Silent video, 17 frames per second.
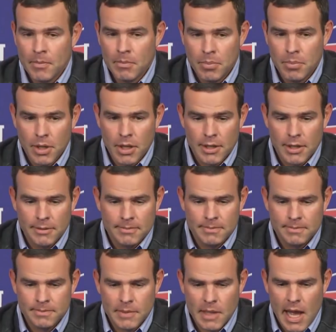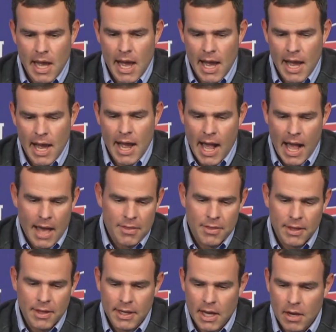But I
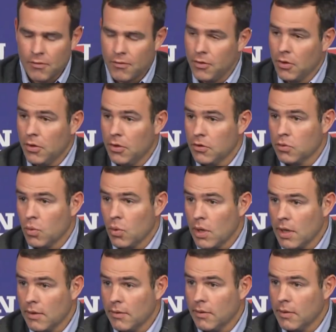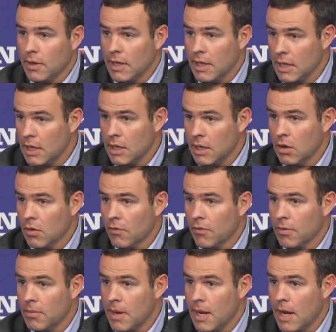think I'll feel this way in a year
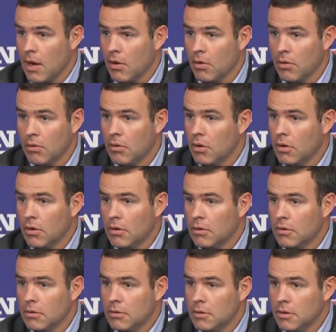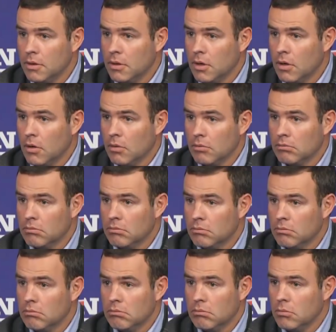from now, you know,
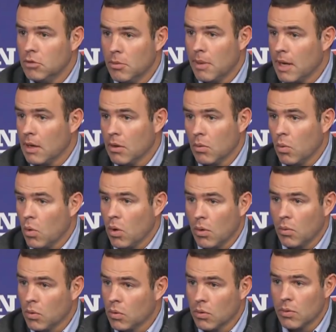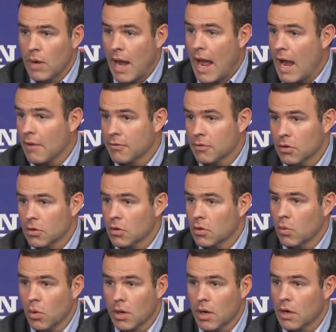no matter what we're after or
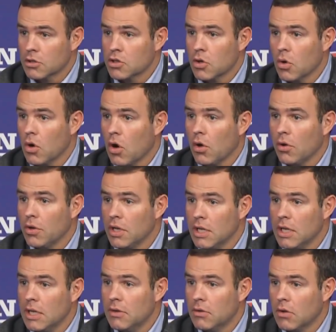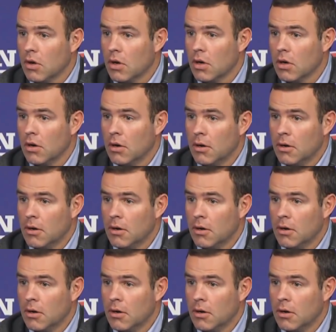what our so-called needs are.